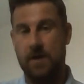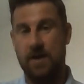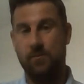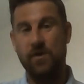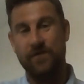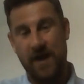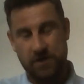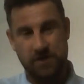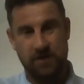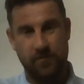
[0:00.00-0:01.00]
and with that
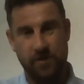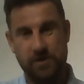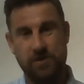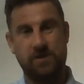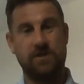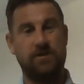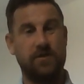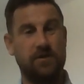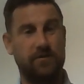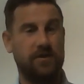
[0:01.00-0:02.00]
syllabus,
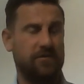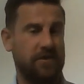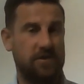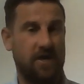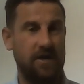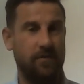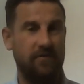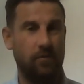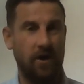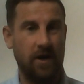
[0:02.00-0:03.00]
the scheme
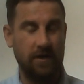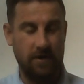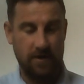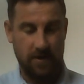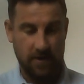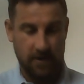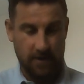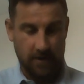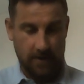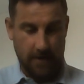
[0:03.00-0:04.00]
of work?
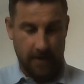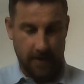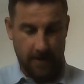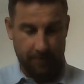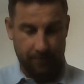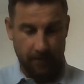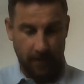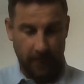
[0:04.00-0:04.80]
And